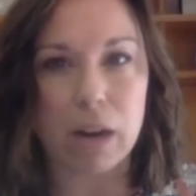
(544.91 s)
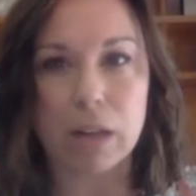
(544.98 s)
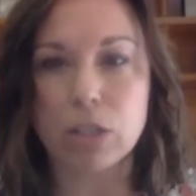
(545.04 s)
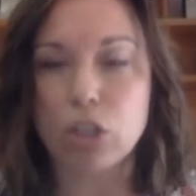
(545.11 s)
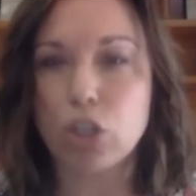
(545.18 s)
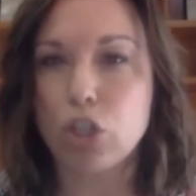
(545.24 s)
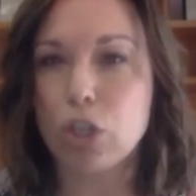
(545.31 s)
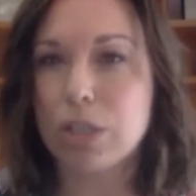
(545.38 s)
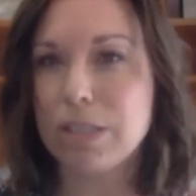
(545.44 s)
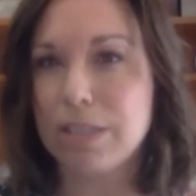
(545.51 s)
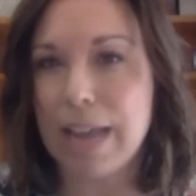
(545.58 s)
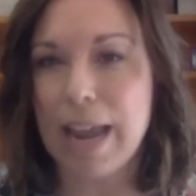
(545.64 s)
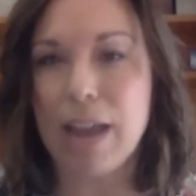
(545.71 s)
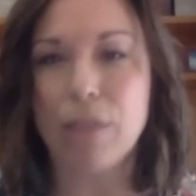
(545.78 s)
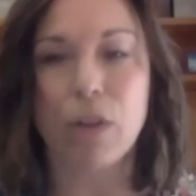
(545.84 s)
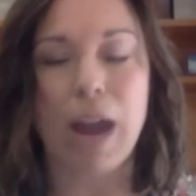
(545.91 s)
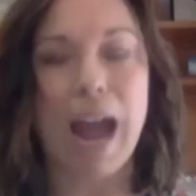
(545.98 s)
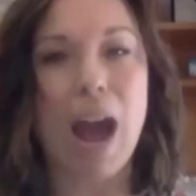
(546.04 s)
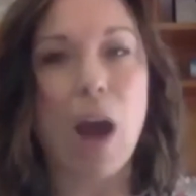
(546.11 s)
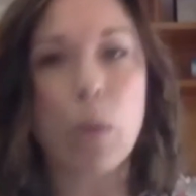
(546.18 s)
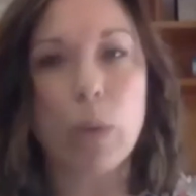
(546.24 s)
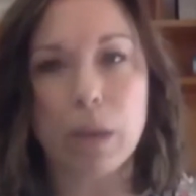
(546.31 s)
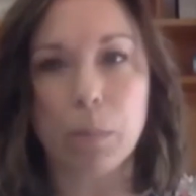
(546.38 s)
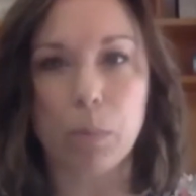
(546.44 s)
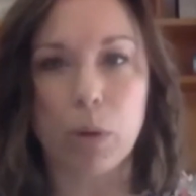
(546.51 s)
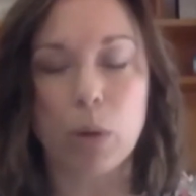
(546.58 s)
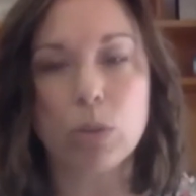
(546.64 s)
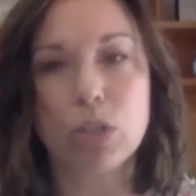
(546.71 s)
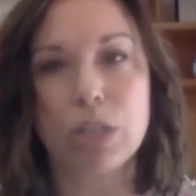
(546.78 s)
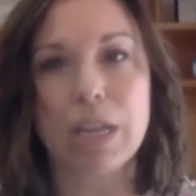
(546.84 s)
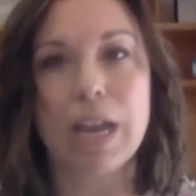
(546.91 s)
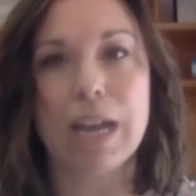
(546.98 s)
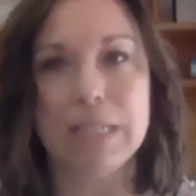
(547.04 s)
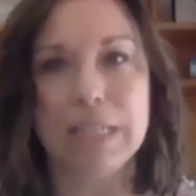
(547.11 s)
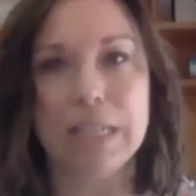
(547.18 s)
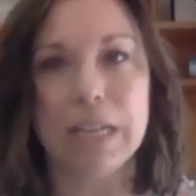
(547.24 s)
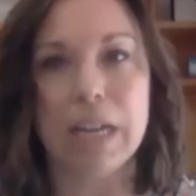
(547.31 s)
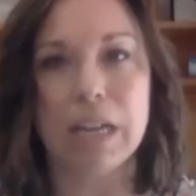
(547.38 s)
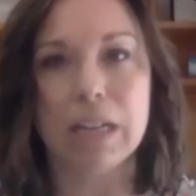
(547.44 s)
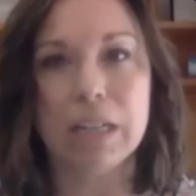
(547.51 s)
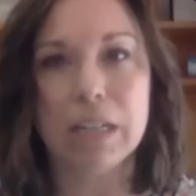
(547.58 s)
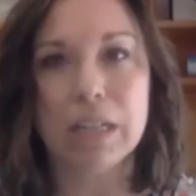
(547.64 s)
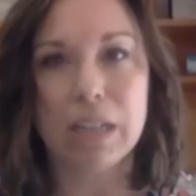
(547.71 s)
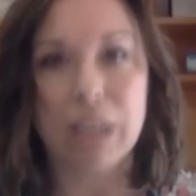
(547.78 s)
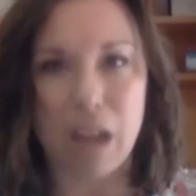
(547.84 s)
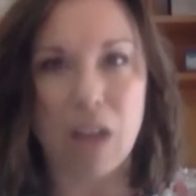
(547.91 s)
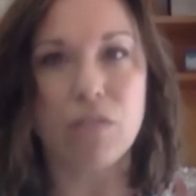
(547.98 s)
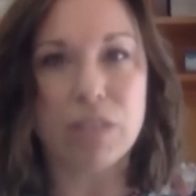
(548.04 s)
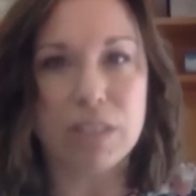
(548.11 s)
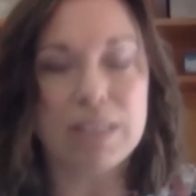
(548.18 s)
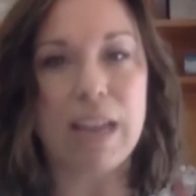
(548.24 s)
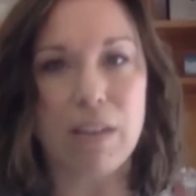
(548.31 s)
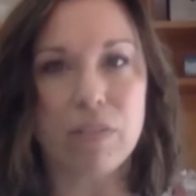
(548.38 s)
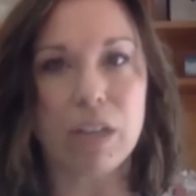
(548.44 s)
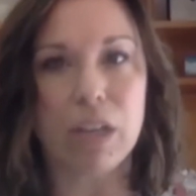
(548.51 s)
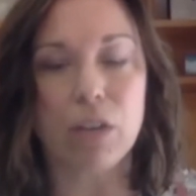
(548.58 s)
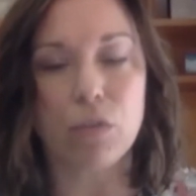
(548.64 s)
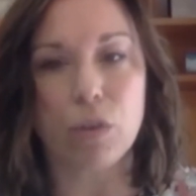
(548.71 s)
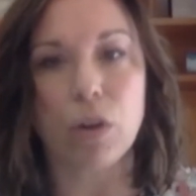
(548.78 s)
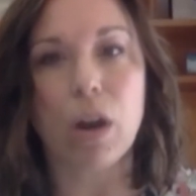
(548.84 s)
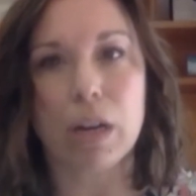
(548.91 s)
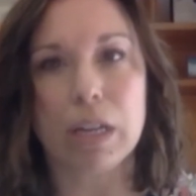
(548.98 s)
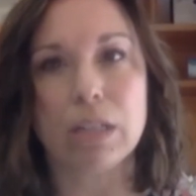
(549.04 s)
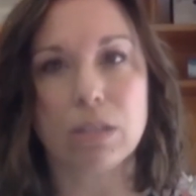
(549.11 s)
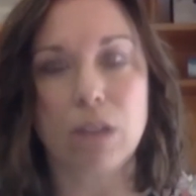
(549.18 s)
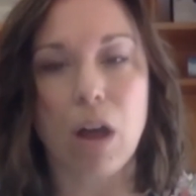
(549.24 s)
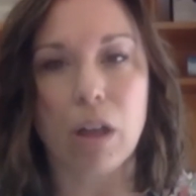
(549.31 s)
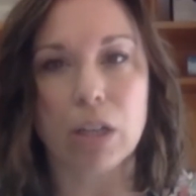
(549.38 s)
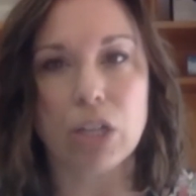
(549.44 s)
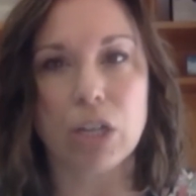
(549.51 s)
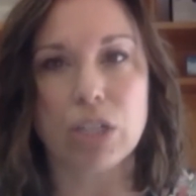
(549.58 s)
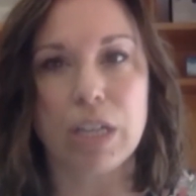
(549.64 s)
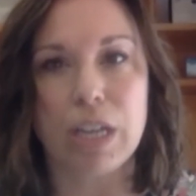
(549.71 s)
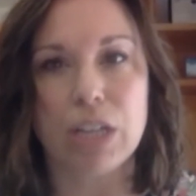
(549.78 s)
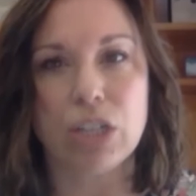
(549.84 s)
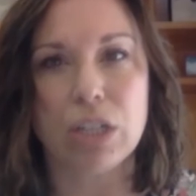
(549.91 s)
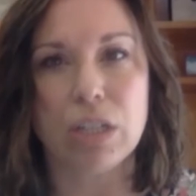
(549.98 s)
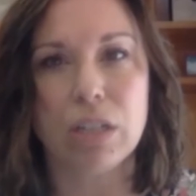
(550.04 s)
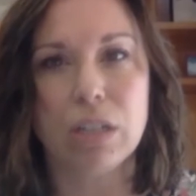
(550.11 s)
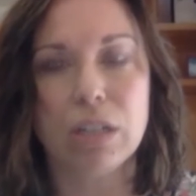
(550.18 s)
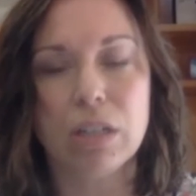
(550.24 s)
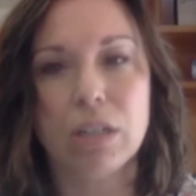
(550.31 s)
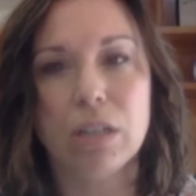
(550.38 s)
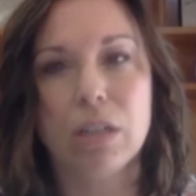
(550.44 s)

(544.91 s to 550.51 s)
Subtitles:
parents should save, or how we approach the idea of saving for our kids' college education?